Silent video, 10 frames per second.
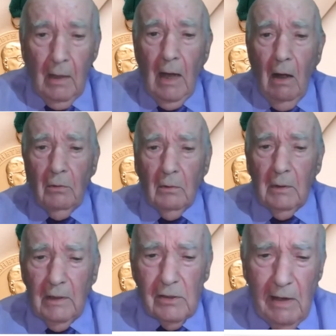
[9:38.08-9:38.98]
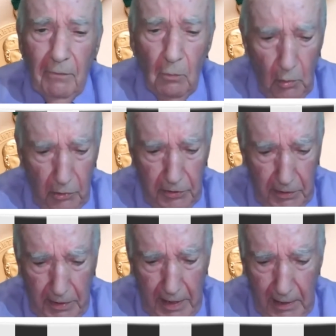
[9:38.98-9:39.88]
Now, it's even worse
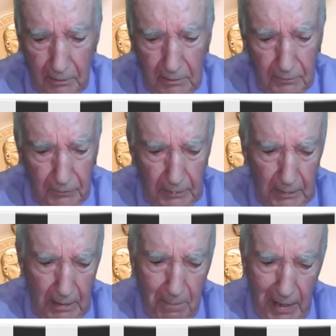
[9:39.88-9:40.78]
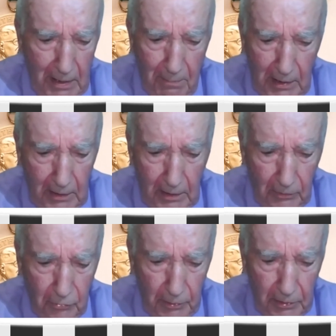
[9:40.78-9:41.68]
than that in many, many
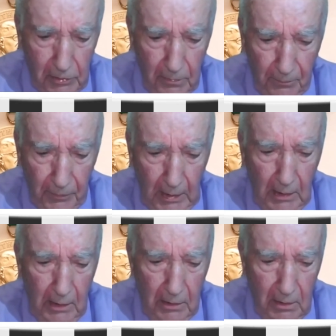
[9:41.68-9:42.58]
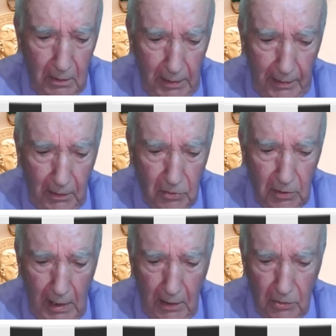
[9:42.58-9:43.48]
countries. In the United
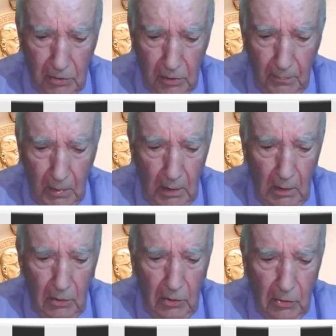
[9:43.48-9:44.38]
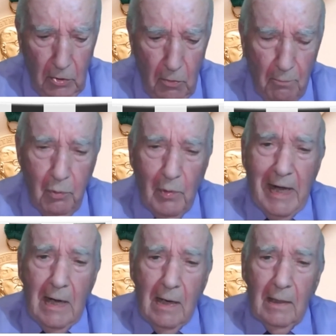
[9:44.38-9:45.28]
States, to
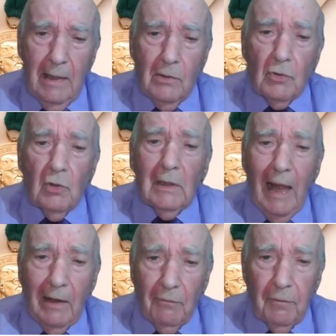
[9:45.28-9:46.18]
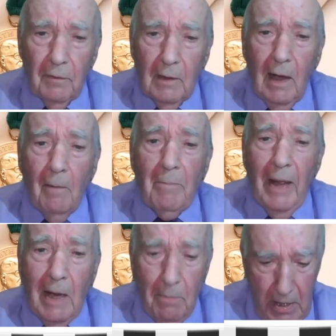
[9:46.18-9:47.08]
bring into life a
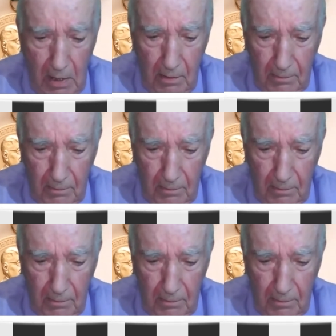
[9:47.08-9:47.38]
baby,